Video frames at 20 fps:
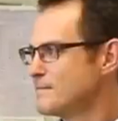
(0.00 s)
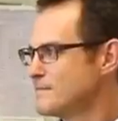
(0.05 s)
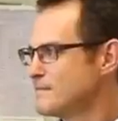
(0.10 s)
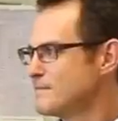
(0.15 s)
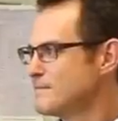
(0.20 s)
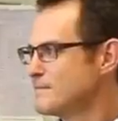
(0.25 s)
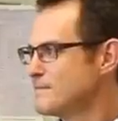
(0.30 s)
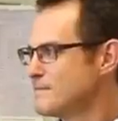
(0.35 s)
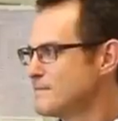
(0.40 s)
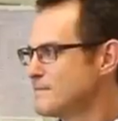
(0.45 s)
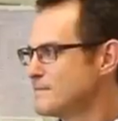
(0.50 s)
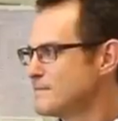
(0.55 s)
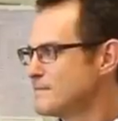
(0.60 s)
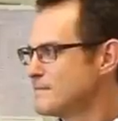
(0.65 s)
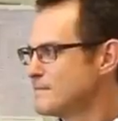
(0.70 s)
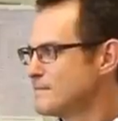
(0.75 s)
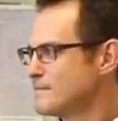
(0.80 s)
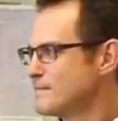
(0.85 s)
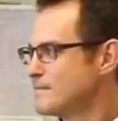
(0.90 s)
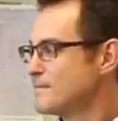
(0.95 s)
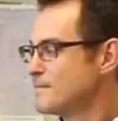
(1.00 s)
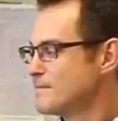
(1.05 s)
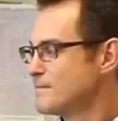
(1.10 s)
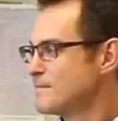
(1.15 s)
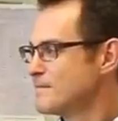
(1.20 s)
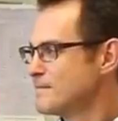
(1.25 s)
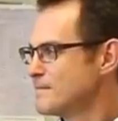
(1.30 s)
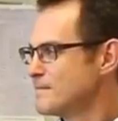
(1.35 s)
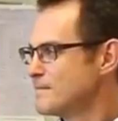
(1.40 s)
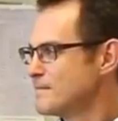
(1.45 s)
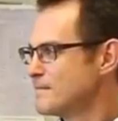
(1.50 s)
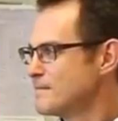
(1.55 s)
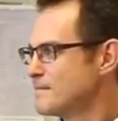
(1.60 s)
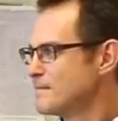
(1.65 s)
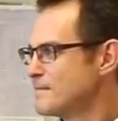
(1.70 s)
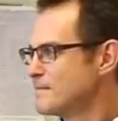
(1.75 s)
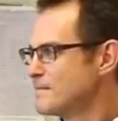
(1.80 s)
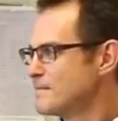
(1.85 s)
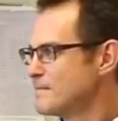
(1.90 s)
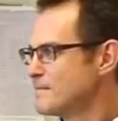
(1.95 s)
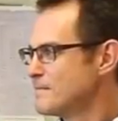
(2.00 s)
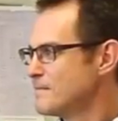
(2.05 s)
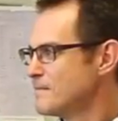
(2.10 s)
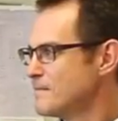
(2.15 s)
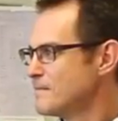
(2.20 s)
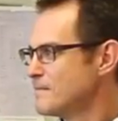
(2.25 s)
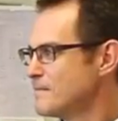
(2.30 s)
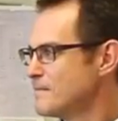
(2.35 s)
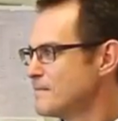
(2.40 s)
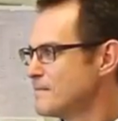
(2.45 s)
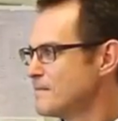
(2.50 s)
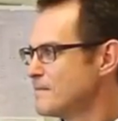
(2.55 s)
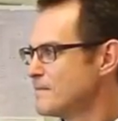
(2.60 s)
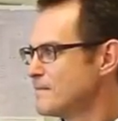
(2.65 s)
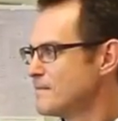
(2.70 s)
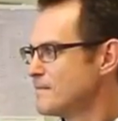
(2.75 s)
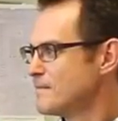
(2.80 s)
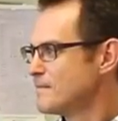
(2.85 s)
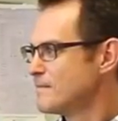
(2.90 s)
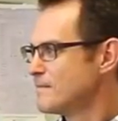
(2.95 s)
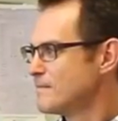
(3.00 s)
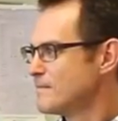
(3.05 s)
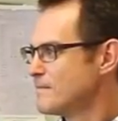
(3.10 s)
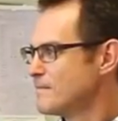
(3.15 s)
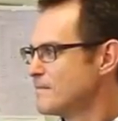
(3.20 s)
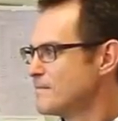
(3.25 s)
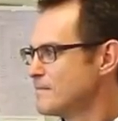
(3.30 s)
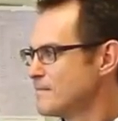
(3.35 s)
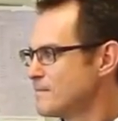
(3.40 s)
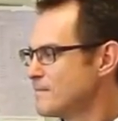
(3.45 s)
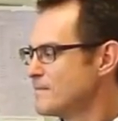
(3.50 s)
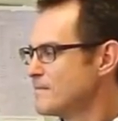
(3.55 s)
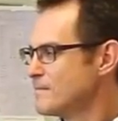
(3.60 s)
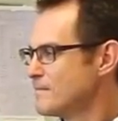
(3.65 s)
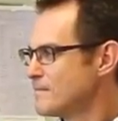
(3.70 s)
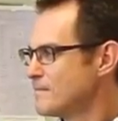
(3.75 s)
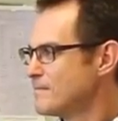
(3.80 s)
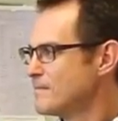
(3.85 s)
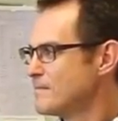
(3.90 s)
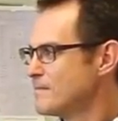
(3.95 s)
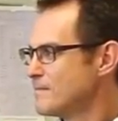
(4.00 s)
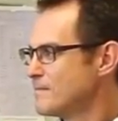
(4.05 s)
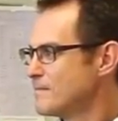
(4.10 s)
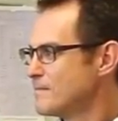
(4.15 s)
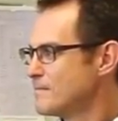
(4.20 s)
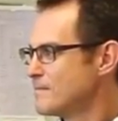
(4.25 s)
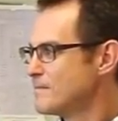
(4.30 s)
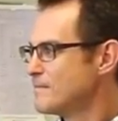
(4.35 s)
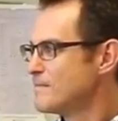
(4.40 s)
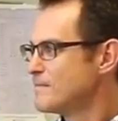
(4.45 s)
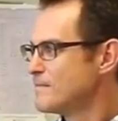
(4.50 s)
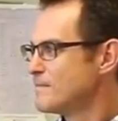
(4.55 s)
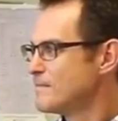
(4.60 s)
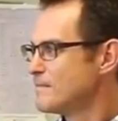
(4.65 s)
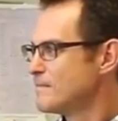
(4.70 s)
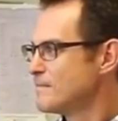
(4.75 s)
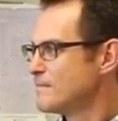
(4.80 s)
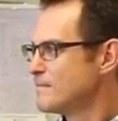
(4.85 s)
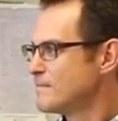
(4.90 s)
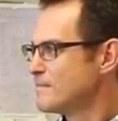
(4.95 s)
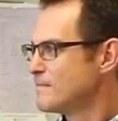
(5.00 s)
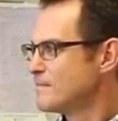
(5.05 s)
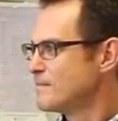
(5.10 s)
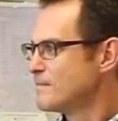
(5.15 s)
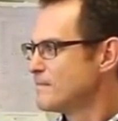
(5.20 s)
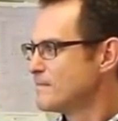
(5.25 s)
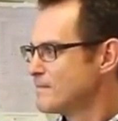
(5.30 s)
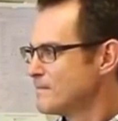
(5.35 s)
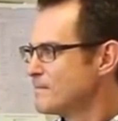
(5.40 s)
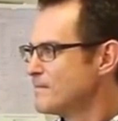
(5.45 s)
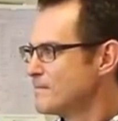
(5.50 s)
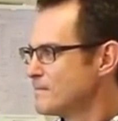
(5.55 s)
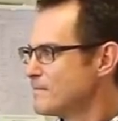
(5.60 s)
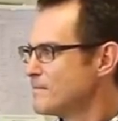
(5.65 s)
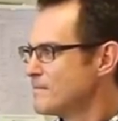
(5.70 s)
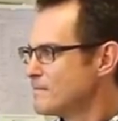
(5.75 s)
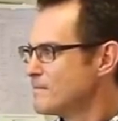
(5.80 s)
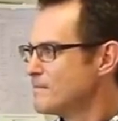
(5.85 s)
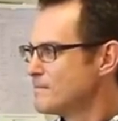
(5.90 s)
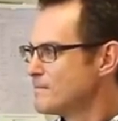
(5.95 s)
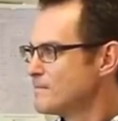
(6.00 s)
The person shown says nothing.